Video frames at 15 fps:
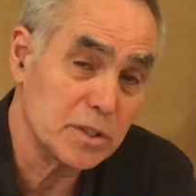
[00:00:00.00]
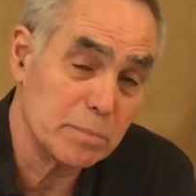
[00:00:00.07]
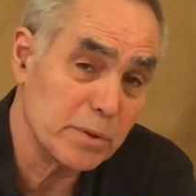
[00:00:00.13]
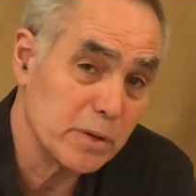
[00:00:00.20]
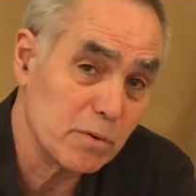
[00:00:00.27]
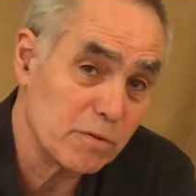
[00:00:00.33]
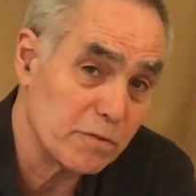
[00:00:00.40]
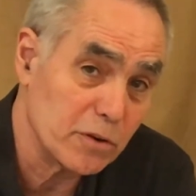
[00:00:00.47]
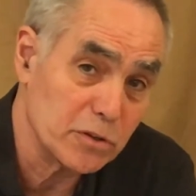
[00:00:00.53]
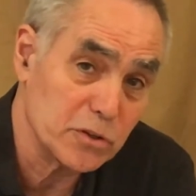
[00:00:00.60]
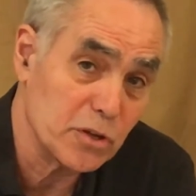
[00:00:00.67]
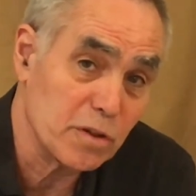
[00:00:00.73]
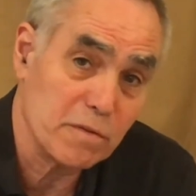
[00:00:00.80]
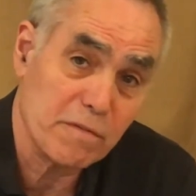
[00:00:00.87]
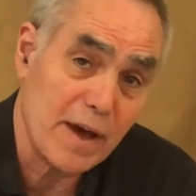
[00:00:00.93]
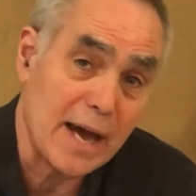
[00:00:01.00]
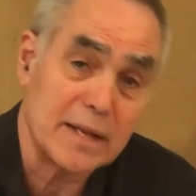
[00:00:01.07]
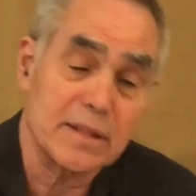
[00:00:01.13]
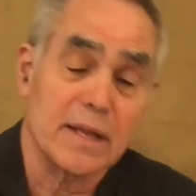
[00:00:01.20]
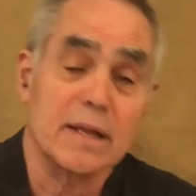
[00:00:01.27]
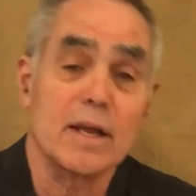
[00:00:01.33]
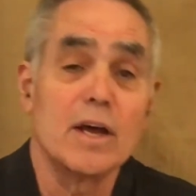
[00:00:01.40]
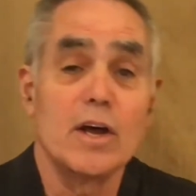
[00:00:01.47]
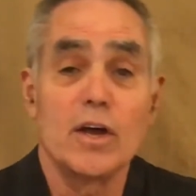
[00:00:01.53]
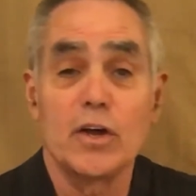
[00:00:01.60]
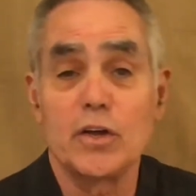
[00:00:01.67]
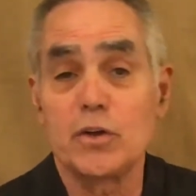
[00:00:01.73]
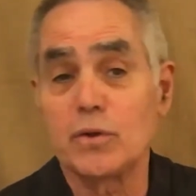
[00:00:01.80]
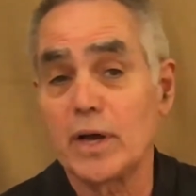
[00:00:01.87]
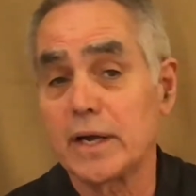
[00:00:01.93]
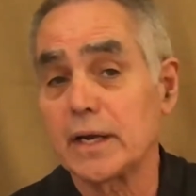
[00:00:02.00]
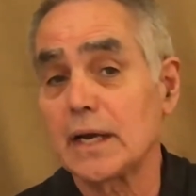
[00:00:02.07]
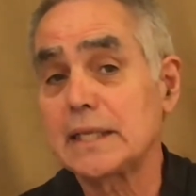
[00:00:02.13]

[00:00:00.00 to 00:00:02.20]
simply refers to the fact that you're not